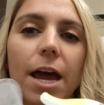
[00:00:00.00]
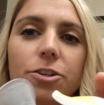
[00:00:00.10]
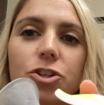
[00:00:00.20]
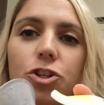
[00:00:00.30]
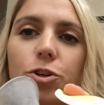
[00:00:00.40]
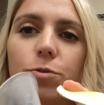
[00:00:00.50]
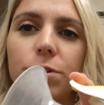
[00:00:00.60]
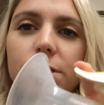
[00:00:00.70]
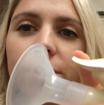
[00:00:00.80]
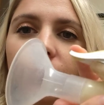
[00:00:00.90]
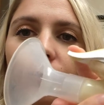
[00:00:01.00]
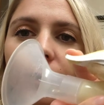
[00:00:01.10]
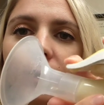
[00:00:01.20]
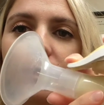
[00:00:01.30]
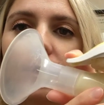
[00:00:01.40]
has two
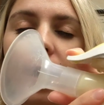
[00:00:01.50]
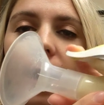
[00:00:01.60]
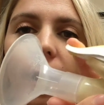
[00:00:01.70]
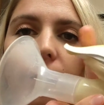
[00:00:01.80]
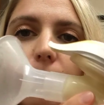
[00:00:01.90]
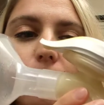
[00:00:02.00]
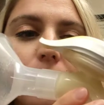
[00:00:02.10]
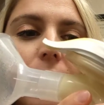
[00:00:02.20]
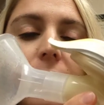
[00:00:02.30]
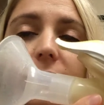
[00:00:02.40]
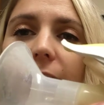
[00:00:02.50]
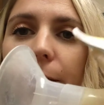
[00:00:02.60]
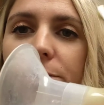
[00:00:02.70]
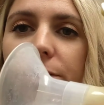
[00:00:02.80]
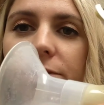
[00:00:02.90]
different
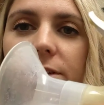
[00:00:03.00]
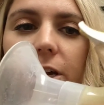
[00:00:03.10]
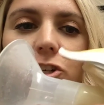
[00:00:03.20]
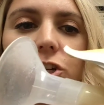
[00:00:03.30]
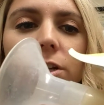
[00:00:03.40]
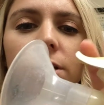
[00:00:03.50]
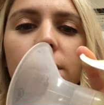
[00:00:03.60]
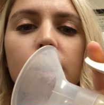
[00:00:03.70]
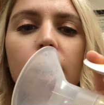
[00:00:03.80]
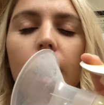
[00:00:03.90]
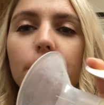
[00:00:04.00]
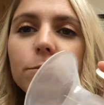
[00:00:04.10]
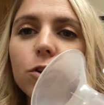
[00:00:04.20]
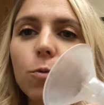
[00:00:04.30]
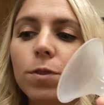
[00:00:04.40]
types of suction.
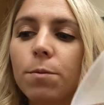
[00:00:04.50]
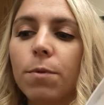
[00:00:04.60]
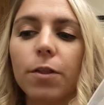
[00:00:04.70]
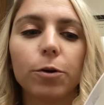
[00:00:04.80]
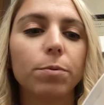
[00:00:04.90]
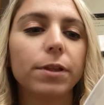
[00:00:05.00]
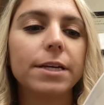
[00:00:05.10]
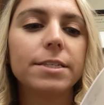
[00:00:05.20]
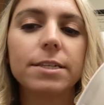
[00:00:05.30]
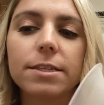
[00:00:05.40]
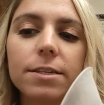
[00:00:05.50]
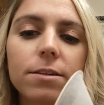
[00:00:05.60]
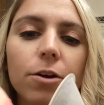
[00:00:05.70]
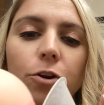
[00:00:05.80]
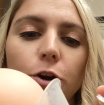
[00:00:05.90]
So when the mother places this
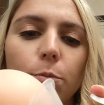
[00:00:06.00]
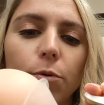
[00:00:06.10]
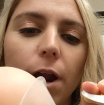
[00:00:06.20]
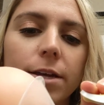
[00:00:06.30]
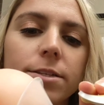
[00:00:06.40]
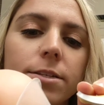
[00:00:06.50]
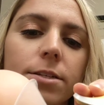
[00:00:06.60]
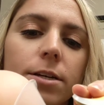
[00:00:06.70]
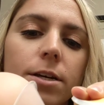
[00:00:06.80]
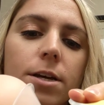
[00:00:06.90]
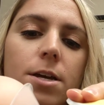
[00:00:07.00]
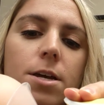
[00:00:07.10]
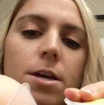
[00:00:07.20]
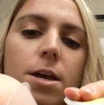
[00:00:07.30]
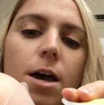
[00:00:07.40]
on her breast,
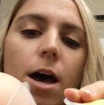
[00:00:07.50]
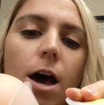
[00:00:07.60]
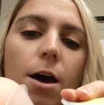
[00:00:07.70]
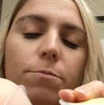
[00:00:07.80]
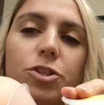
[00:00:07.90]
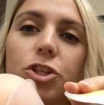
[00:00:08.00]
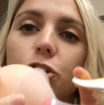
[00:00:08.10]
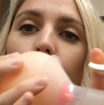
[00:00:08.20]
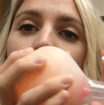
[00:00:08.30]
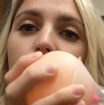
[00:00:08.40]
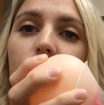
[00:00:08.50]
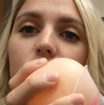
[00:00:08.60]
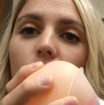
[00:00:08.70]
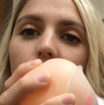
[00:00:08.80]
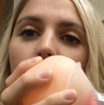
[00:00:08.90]
she's going to
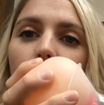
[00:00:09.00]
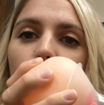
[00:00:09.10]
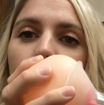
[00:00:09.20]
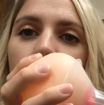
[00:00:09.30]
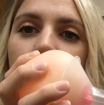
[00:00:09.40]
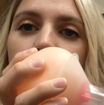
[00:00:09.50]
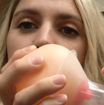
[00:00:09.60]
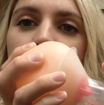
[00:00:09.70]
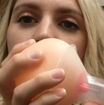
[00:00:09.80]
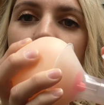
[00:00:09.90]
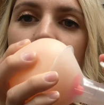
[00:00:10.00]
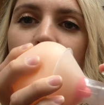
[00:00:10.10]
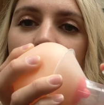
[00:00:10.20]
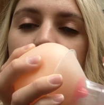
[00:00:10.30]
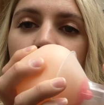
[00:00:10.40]
start out with this
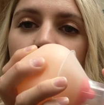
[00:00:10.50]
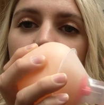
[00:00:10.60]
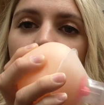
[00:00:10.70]
faster